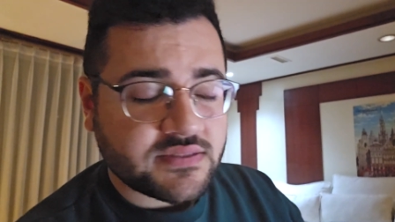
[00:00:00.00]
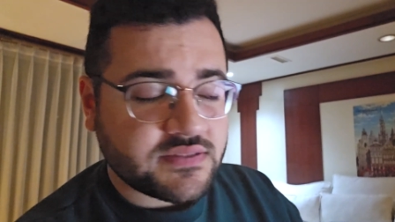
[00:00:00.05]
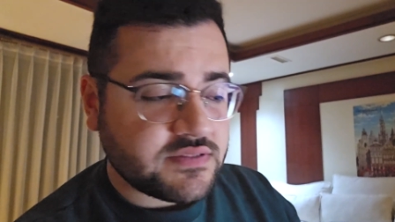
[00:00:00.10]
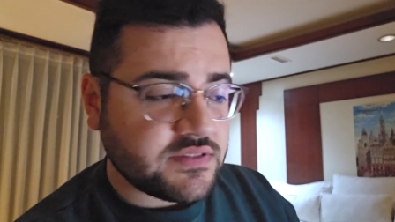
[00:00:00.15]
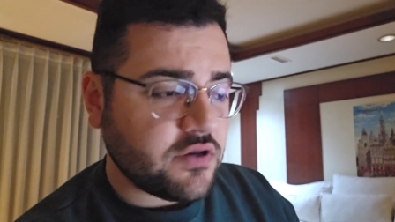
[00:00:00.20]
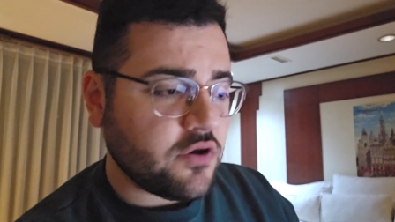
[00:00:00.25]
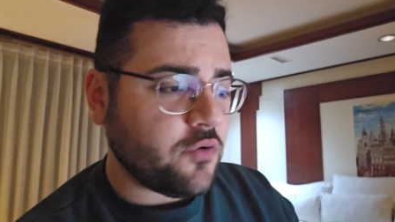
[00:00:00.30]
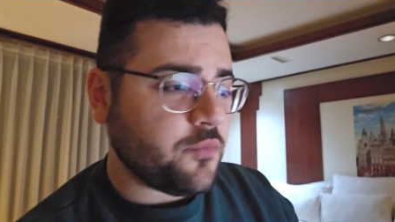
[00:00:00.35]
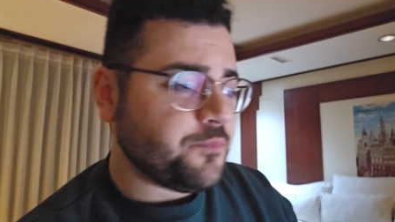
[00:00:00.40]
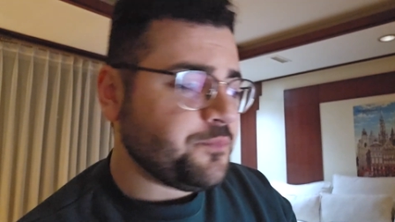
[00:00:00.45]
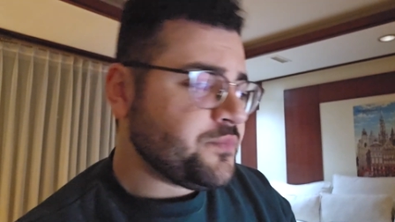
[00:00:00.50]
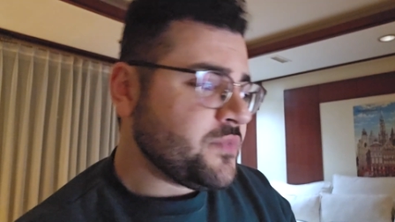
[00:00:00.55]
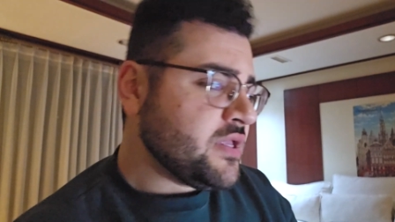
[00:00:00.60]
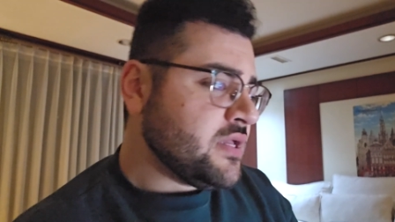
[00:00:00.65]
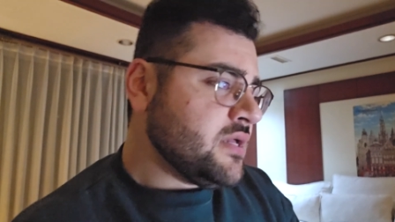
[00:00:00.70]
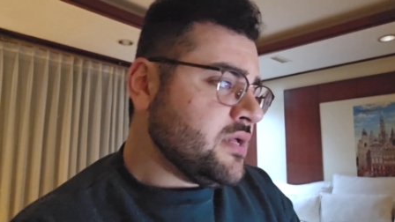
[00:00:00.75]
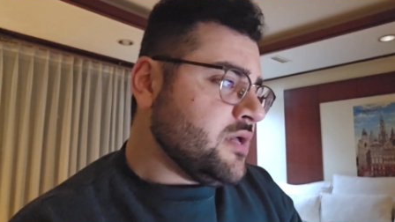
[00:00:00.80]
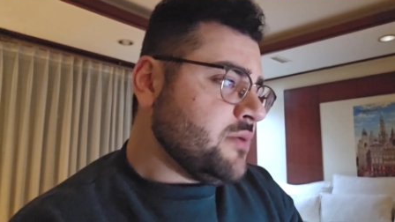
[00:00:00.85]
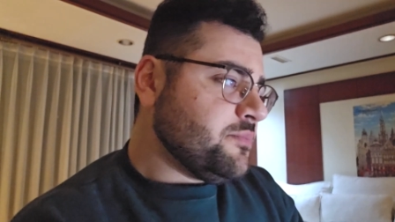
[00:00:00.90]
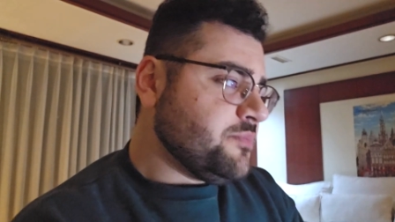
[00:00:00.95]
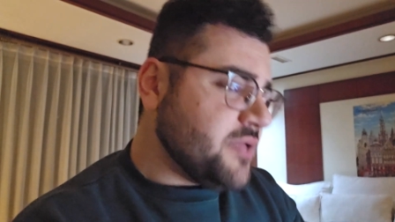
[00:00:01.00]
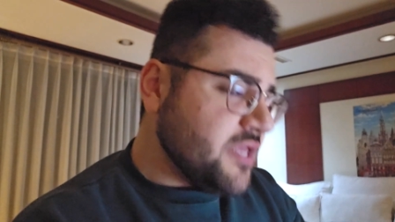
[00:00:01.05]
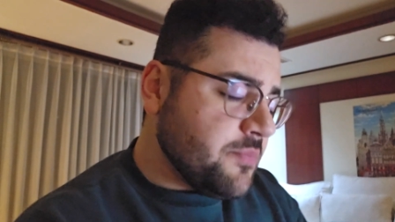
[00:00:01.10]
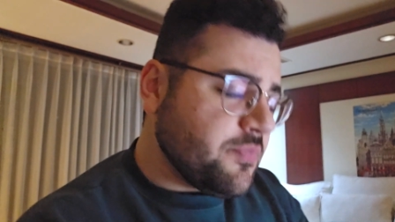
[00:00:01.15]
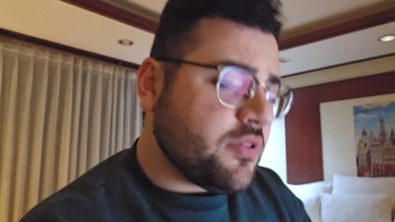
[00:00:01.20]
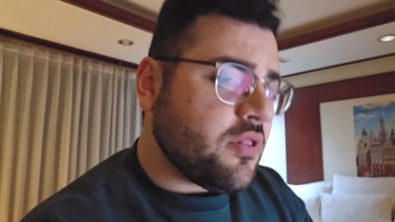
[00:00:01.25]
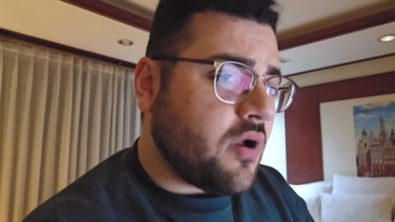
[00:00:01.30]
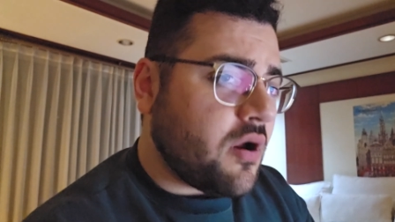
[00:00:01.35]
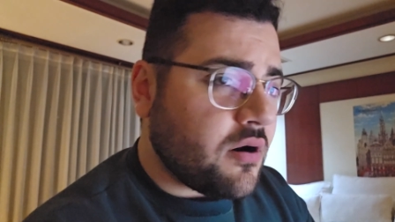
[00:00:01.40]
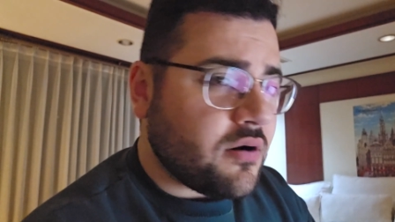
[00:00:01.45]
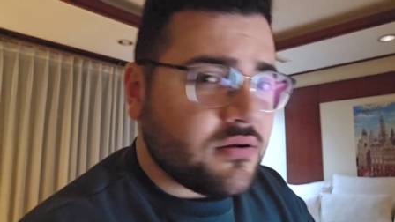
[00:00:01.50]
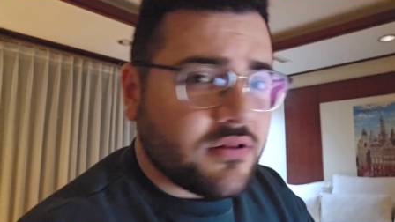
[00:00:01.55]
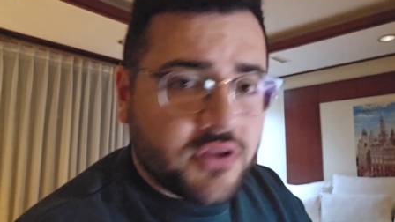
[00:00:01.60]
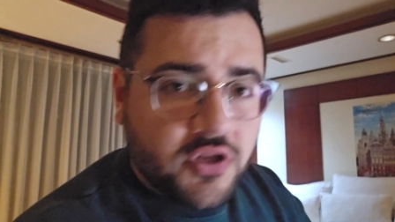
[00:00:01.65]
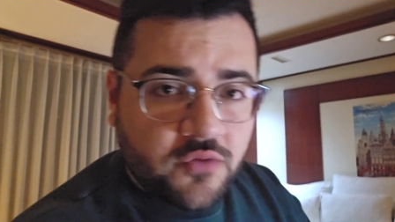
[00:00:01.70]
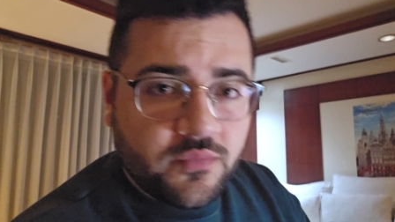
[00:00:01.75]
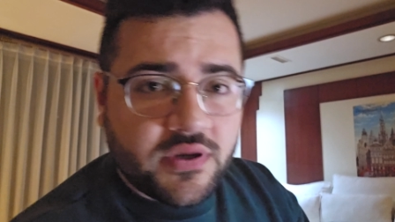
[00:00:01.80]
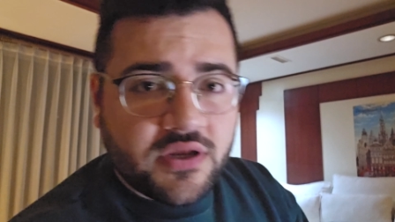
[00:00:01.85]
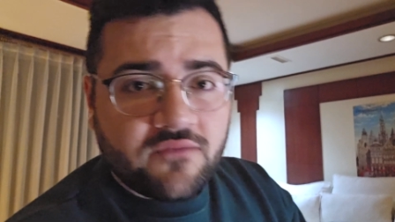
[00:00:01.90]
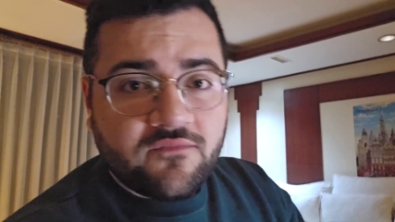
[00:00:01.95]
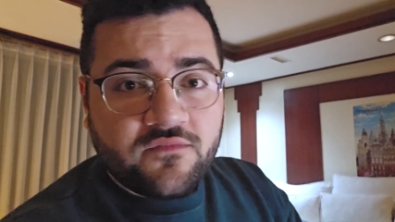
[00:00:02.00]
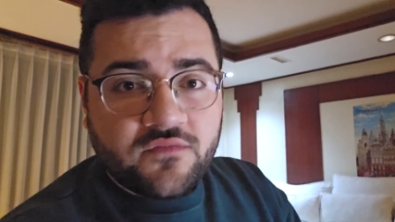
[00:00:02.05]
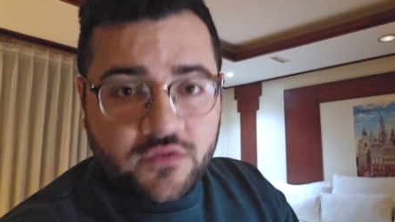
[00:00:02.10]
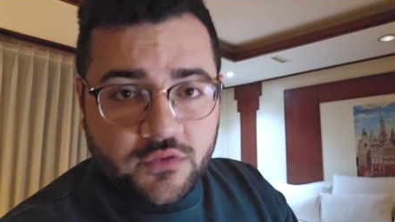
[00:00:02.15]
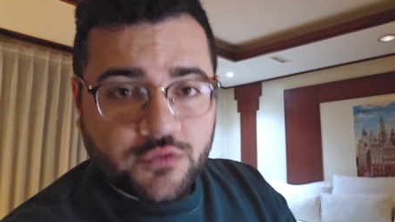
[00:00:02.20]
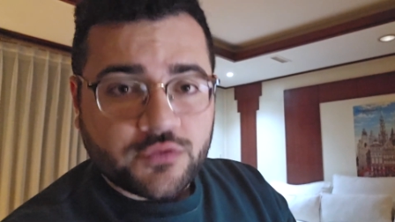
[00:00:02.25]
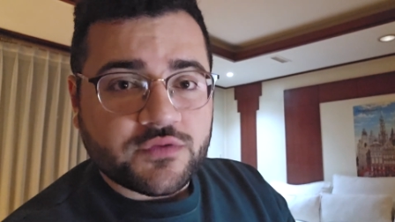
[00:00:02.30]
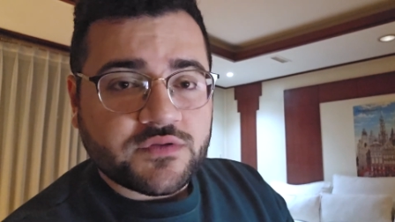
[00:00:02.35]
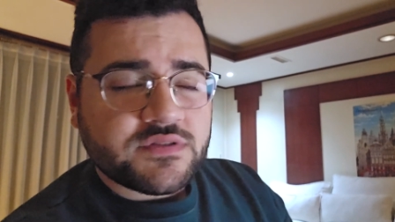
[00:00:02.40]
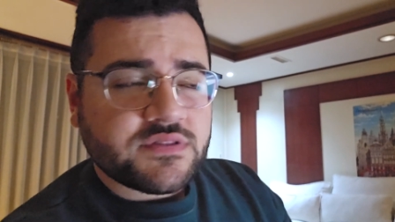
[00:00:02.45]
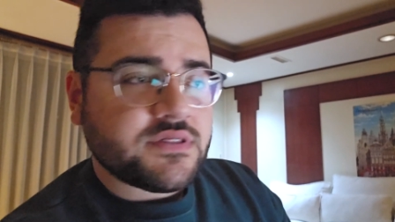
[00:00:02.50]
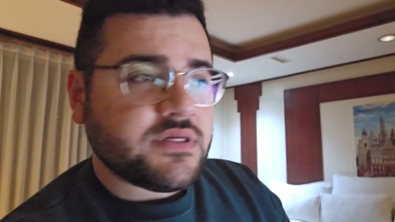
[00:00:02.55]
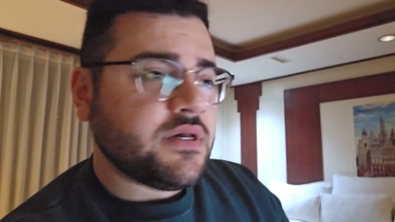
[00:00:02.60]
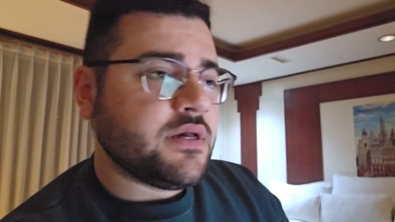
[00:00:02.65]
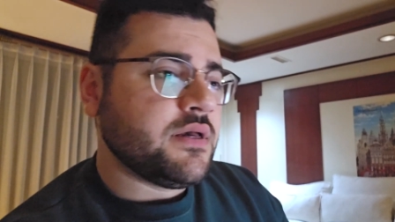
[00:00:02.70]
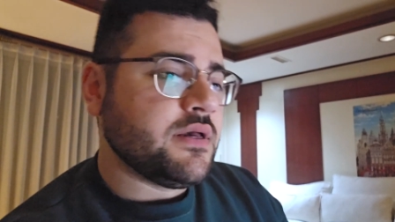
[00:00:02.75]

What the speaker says: So people are a little bit confused,